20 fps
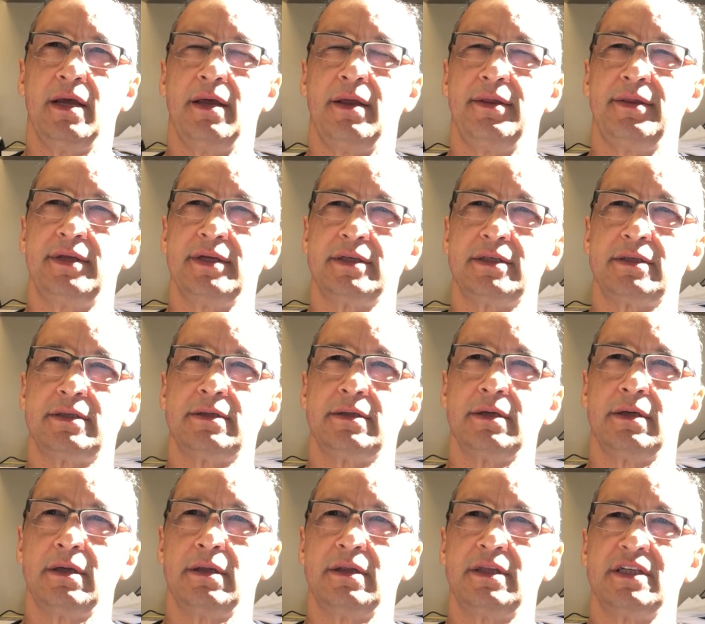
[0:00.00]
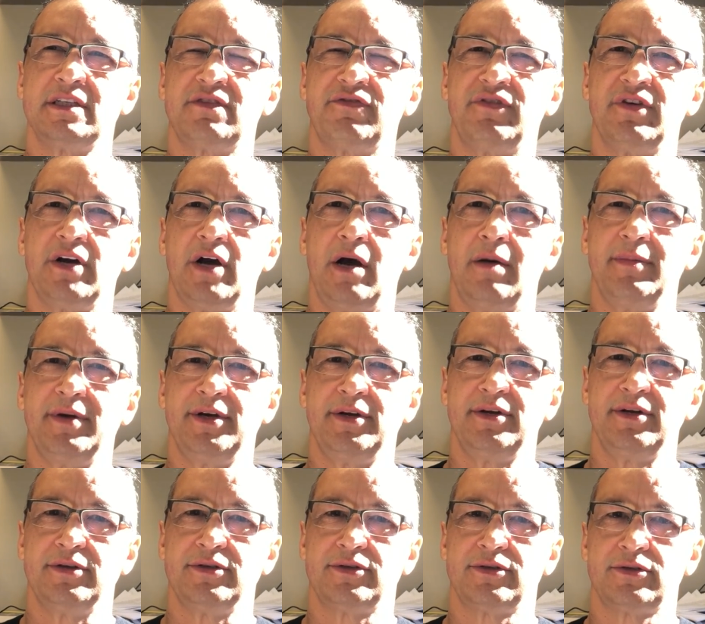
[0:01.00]
this
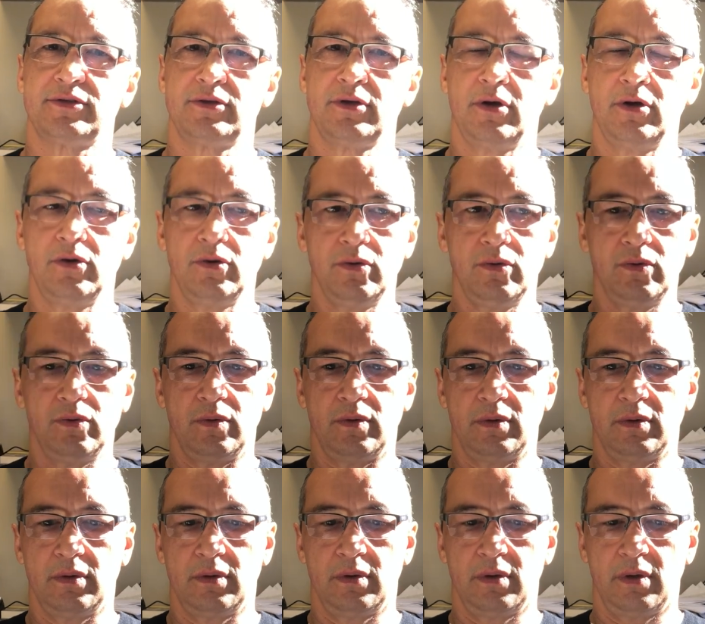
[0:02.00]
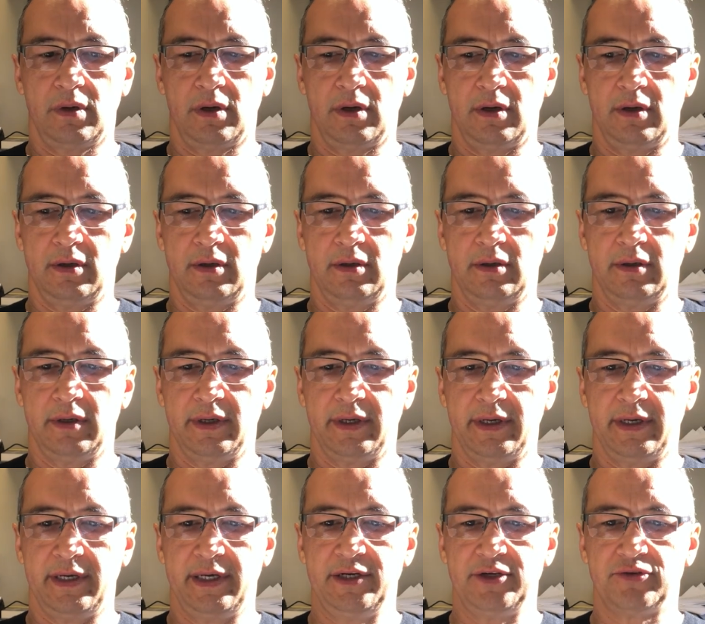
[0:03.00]
phenomenon is so
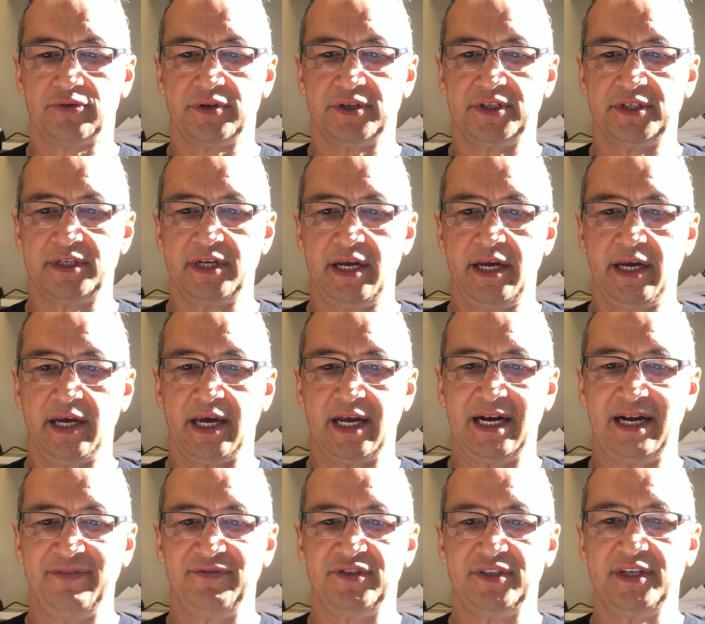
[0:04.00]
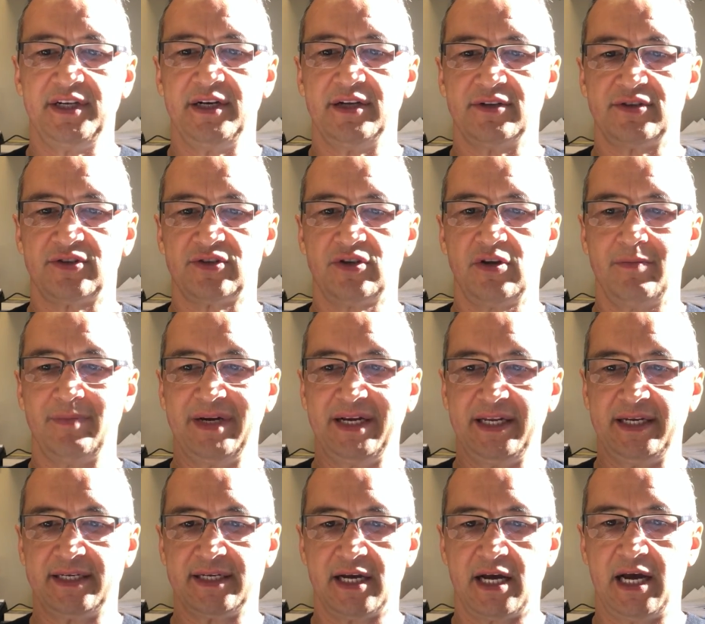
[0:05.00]
interesting, and I've seen it so many
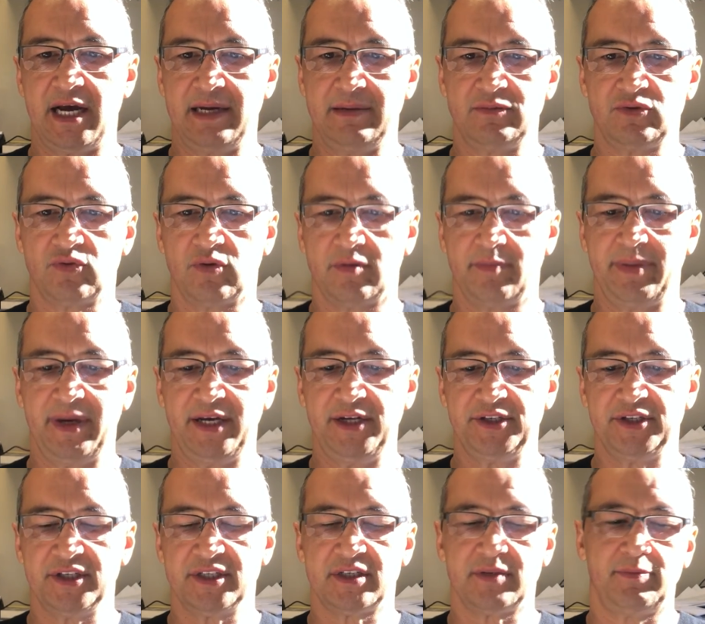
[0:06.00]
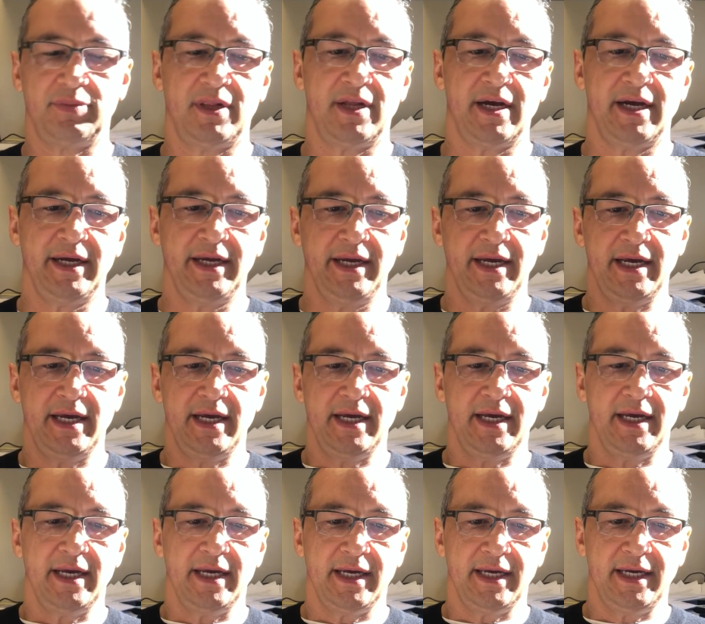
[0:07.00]
times where patients apply
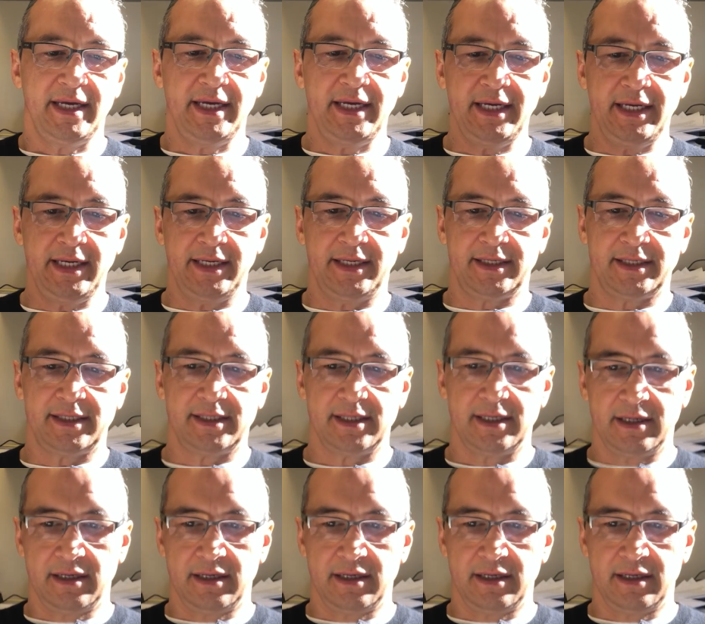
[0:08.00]
heat